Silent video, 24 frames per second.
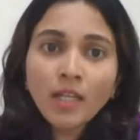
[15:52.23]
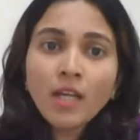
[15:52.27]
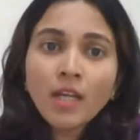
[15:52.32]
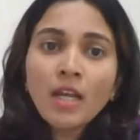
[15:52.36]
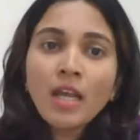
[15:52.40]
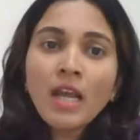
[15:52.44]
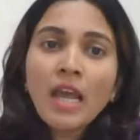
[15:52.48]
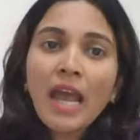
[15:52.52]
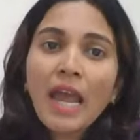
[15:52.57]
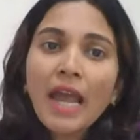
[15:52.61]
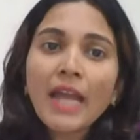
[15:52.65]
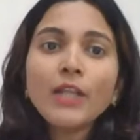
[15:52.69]

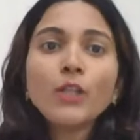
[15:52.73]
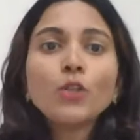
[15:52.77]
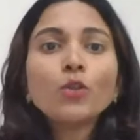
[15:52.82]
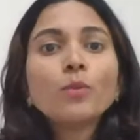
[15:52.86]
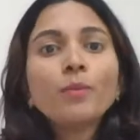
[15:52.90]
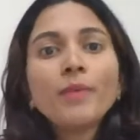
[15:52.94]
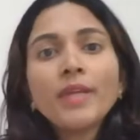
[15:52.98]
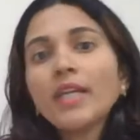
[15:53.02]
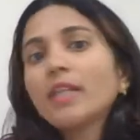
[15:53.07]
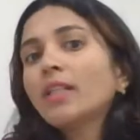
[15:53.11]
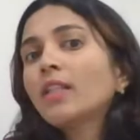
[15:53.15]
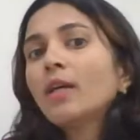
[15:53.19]
and to make
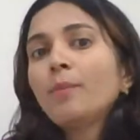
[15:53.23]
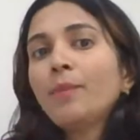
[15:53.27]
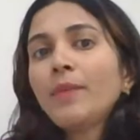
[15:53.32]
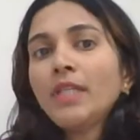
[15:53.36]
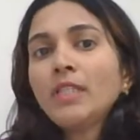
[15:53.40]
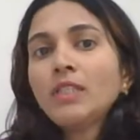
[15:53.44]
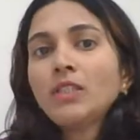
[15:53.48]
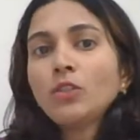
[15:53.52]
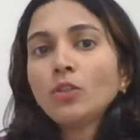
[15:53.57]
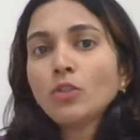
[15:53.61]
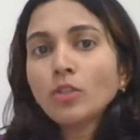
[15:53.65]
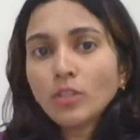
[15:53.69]
their
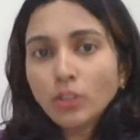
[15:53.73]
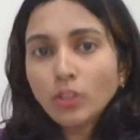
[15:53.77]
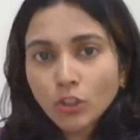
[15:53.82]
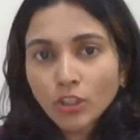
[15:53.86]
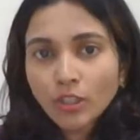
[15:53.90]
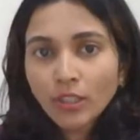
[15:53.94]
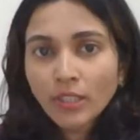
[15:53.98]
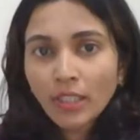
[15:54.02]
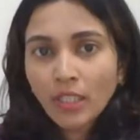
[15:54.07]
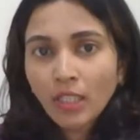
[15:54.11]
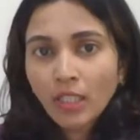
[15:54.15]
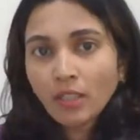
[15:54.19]
PCO
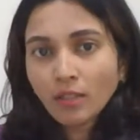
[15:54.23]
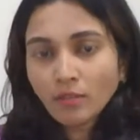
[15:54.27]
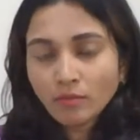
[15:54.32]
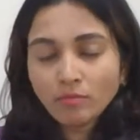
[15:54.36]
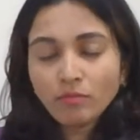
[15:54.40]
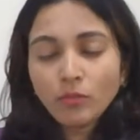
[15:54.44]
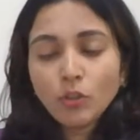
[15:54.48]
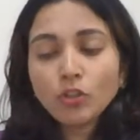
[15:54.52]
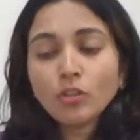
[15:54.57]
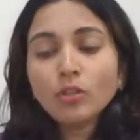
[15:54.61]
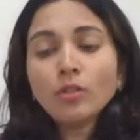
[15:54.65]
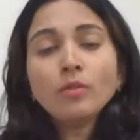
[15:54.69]
journey,
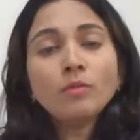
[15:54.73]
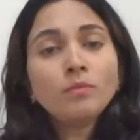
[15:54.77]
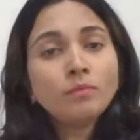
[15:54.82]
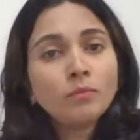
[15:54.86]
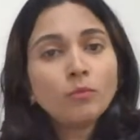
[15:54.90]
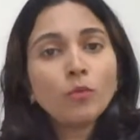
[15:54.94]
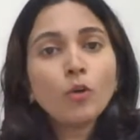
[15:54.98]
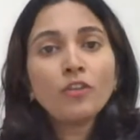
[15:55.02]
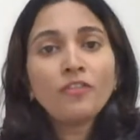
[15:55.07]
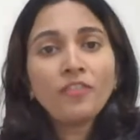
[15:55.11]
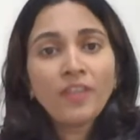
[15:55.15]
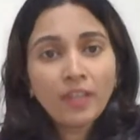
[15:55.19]
more
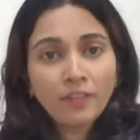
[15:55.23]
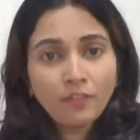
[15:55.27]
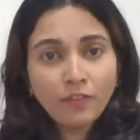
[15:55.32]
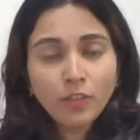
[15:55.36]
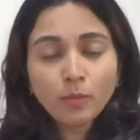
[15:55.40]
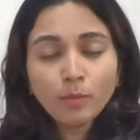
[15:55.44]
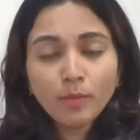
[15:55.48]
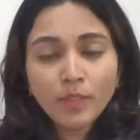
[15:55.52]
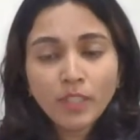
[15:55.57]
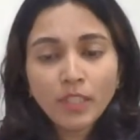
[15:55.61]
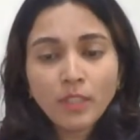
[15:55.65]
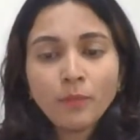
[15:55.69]

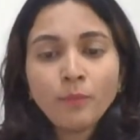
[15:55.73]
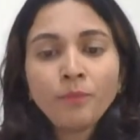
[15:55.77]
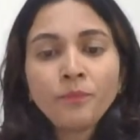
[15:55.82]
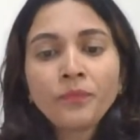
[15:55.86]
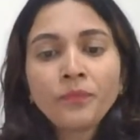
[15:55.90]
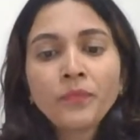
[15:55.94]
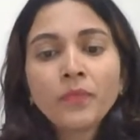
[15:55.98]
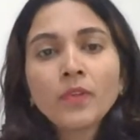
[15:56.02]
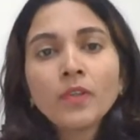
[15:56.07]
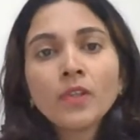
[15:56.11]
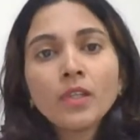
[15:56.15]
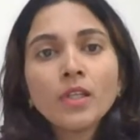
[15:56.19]
favorable.
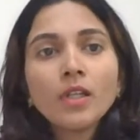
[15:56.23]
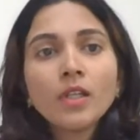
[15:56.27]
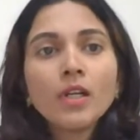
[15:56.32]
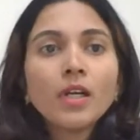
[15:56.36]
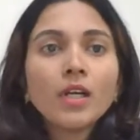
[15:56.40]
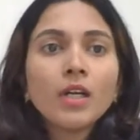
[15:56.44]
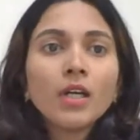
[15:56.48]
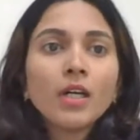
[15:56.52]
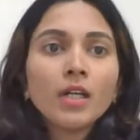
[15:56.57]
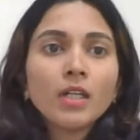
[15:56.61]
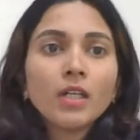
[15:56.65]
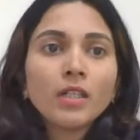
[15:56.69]

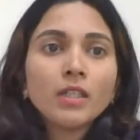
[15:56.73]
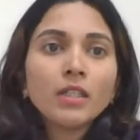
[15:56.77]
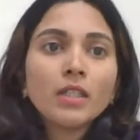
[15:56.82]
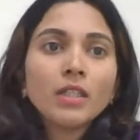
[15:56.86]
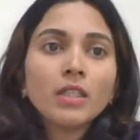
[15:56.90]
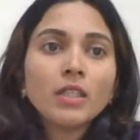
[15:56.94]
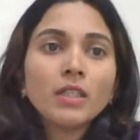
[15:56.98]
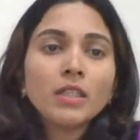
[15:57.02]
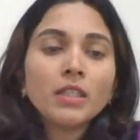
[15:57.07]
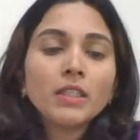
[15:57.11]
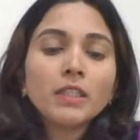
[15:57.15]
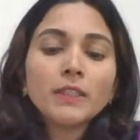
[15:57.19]

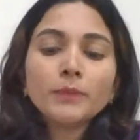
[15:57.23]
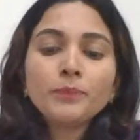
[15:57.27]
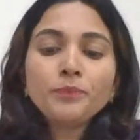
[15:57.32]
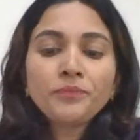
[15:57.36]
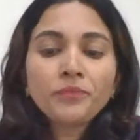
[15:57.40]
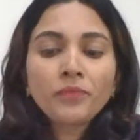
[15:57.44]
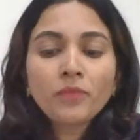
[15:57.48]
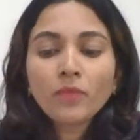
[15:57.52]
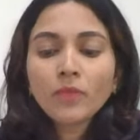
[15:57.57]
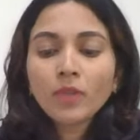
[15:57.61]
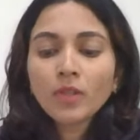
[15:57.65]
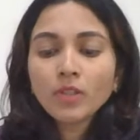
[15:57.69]
Um,
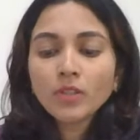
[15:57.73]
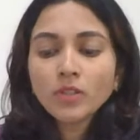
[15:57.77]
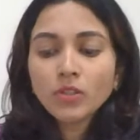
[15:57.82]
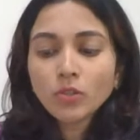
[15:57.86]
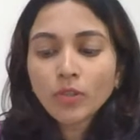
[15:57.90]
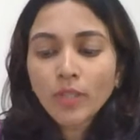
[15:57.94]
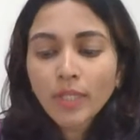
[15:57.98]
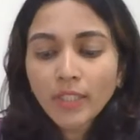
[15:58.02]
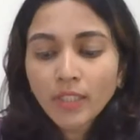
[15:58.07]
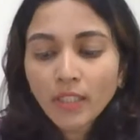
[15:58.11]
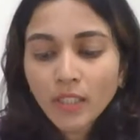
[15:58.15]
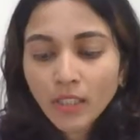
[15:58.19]
so I
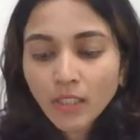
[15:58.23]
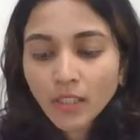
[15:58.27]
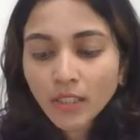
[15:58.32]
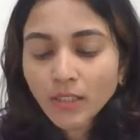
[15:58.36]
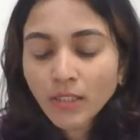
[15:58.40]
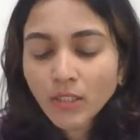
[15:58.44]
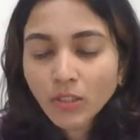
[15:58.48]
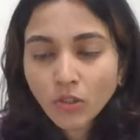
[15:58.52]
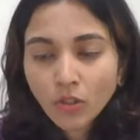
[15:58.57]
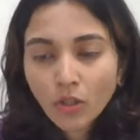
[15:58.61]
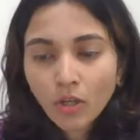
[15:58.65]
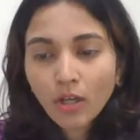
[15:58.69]
think this is
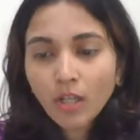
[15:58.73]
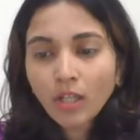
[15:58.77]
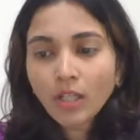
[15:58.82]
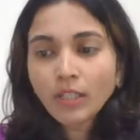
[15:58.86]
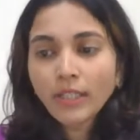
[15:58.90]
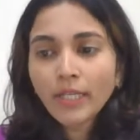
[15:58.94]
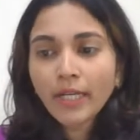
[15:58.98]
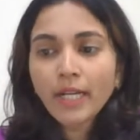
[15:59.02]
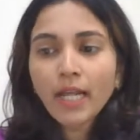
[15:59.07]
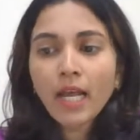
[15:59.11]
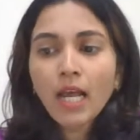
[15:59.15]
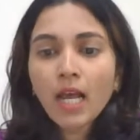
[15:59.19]
all that
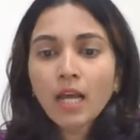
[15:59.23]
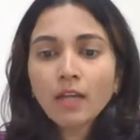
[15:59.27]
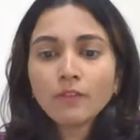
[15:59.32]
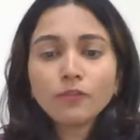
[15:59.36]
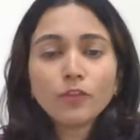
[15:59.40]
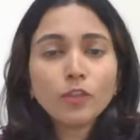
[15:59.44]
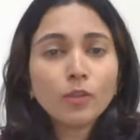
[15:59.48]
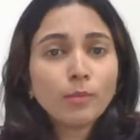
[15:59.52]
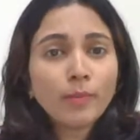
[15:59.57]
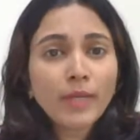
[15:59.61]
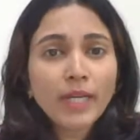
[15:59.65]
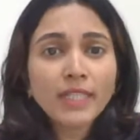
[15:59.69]
I have from
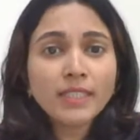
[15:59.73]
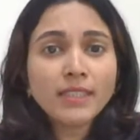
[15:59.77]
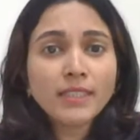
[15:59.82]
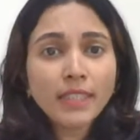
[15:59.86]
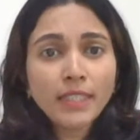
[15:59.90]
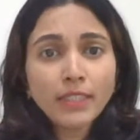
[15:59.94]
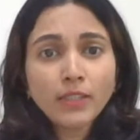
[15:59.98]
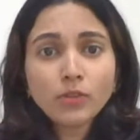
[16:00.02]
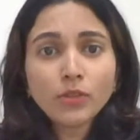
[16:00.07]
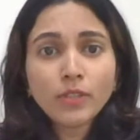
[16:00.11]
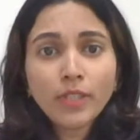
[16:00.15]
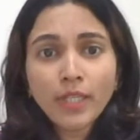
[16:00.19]
my side
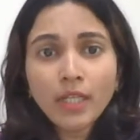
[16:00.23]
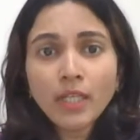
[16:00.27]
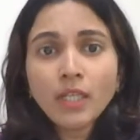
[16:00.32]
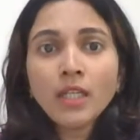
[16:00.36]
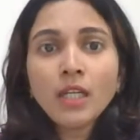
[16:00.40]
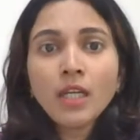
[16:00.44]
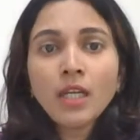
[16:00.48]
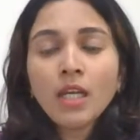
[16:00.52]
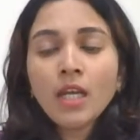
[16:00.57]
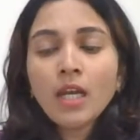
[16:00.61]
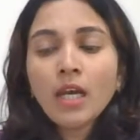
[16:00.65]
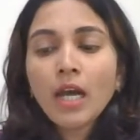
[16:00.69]
today.
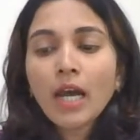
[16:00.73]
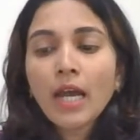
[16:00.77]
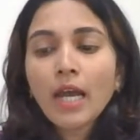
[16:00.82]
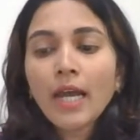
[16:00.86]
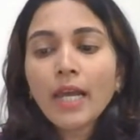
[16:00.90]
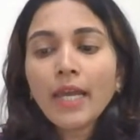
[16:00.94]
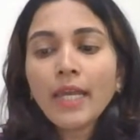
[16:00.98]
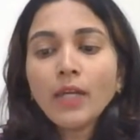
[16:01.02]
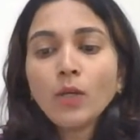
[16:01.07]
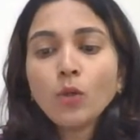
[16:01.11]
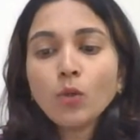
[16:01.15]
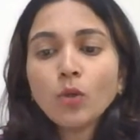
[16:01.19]
I
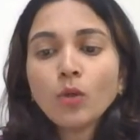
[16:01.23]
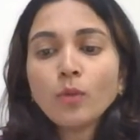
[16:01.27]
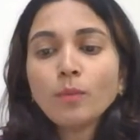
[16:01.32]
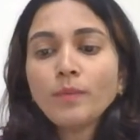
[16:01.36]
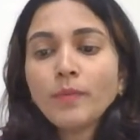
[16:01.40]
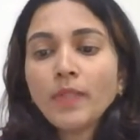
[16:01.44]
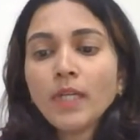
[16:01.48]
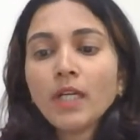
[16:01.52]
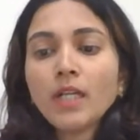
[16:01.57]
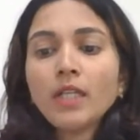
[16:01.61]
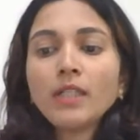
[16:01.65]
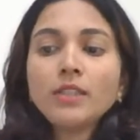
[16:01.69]
hope
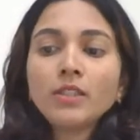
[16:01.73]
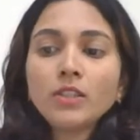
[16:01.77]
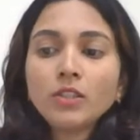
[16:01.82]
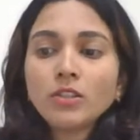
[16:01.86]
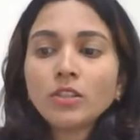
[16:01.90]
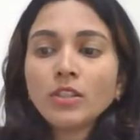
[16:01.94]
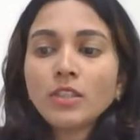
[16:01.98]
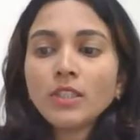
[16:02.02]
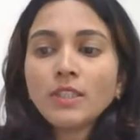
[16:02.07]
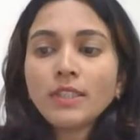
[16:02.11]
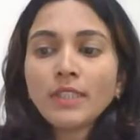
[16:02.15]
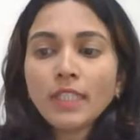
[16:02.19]
that
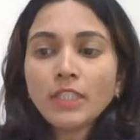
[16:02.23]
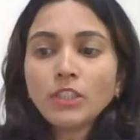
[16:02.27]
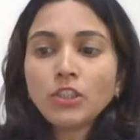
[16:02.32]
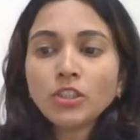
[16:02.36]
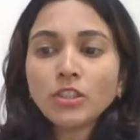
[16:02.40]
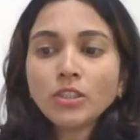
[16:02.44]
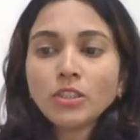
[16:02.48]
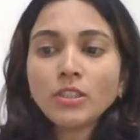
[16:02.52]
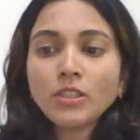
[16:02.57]
the session